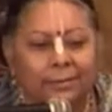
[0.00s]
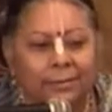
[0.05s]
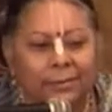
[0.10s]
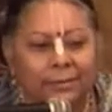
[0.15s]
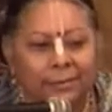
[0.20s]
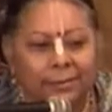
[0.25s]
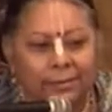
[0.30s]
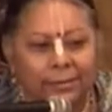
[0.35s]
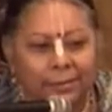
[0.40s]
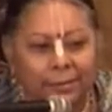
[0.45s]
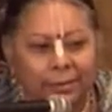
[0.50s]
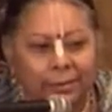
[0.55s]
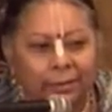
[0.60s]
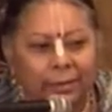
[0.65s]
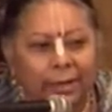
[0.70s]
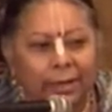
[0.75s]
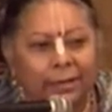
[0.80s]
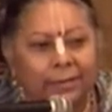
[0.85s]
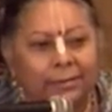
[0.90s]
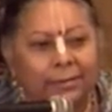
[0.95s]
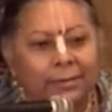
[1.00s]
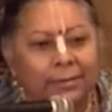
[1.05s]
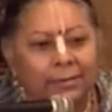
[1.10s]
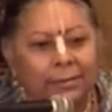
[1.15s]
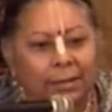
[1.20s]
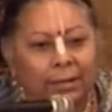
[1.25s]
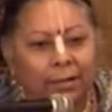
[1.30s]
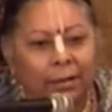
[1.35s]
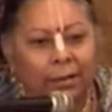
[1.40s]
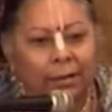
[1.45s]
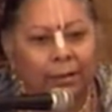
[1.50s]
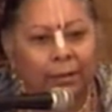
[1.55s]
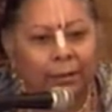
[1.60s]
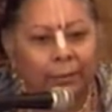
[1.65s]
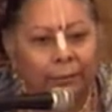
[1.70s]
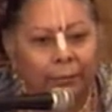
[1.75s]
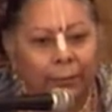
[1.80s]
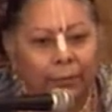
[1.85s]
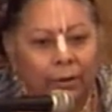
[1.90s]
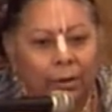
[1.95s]
This is the grihastas that are
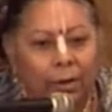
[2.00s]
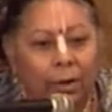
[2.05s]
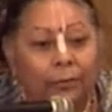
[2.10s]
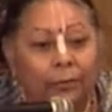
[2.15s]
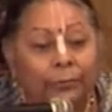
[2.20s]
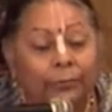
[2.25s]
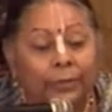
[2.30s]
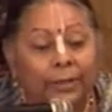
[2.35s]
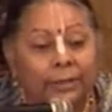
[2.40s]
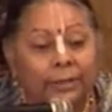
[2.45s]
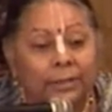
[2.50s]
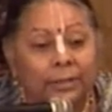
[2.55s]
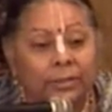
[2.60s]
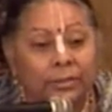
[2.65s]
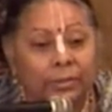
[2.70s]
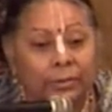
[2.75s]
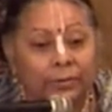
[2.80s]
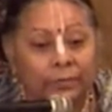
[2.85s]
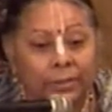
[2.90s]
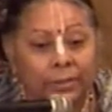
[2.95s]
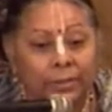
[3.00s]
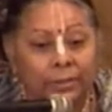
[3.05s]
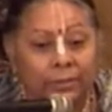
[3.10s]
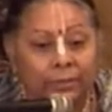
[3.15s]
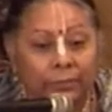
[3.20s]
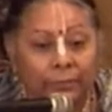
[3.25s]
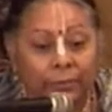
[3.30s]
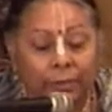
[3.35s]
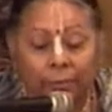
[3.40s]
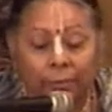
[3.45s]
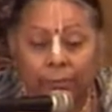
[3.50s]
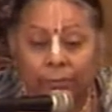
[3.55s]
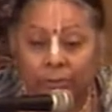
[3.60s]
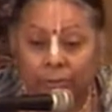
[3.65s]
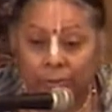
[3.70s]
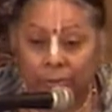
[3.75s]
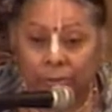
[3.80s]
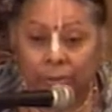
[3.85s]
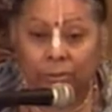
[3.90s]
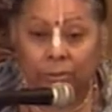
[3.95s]
offering the service for to
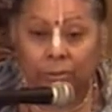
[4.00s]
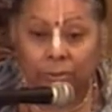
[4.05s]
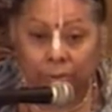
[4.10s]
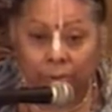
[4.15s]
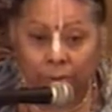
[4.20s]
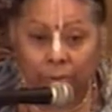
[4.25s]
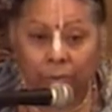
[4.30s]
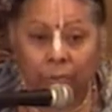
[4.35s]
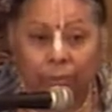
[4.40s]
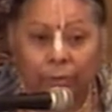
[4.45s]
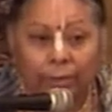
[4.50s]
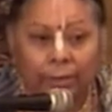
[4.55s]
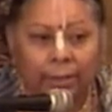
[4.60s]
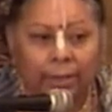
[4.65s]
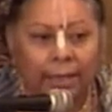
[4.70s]
the Lord